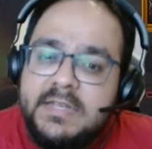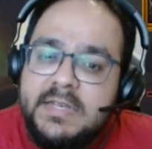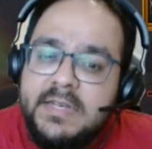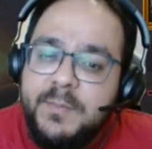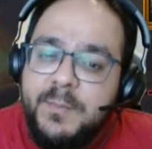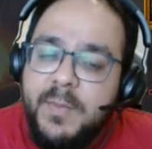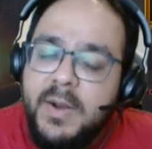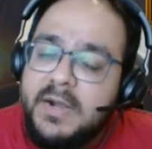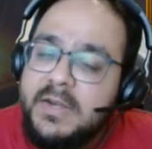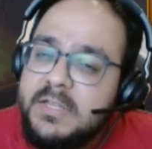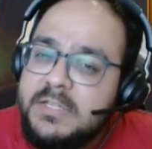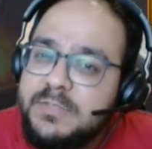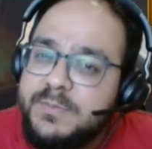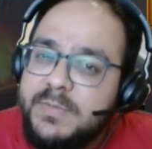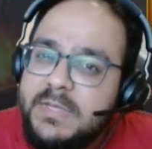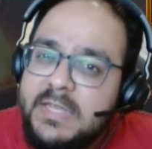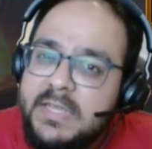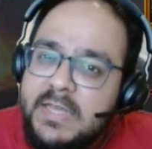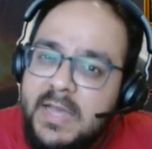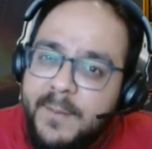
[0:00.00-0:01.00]
Marius
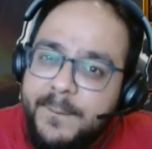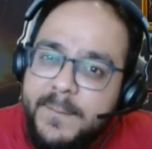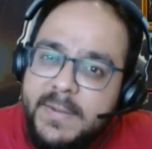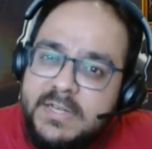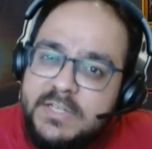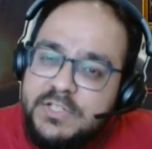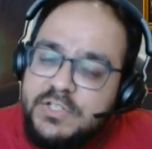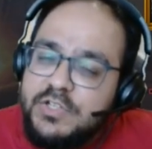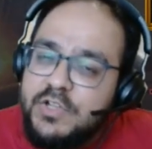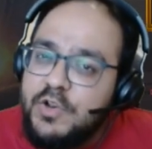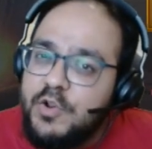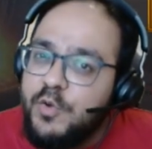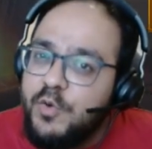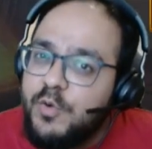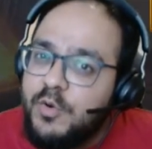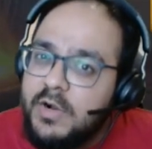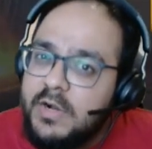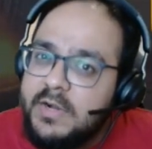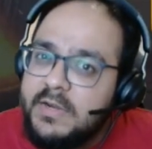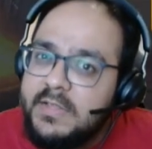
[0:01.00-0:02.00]
be a bit
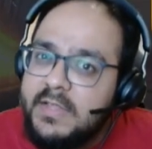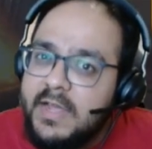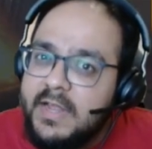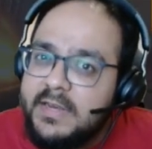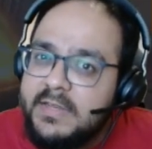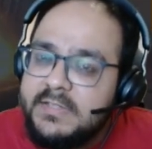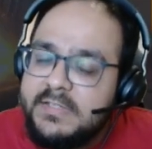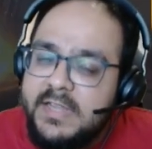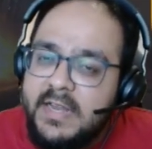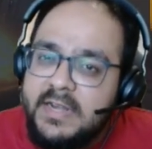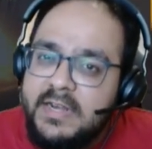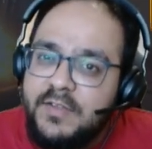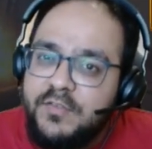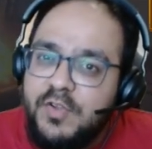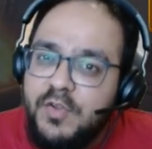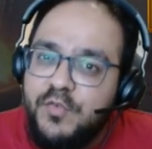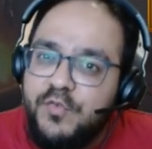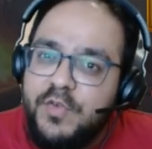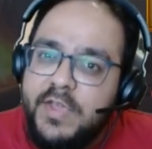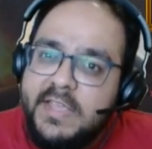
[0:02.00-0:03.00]
slower, that Sand
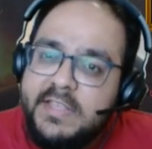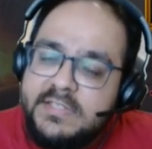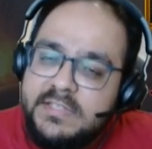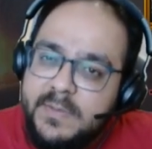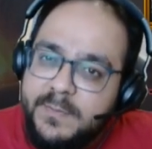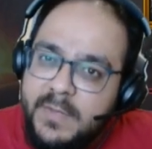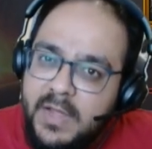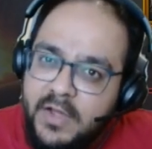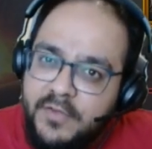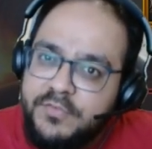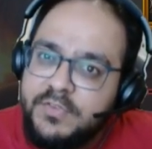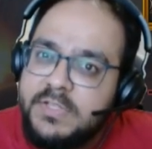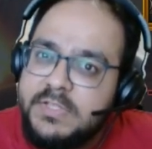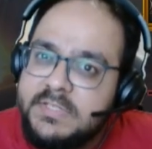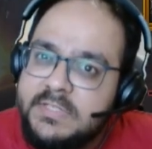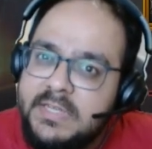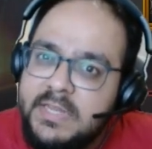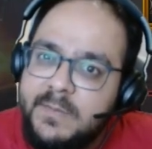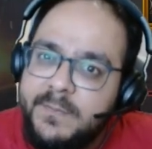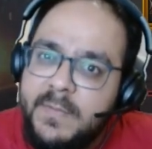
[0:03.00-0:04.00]
Devil wakes up after
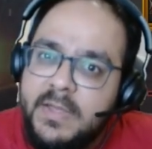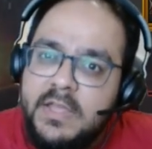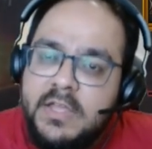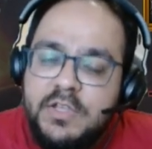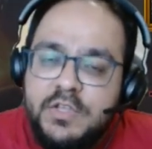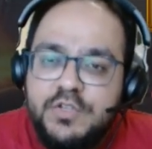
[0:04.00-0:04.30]
sleep,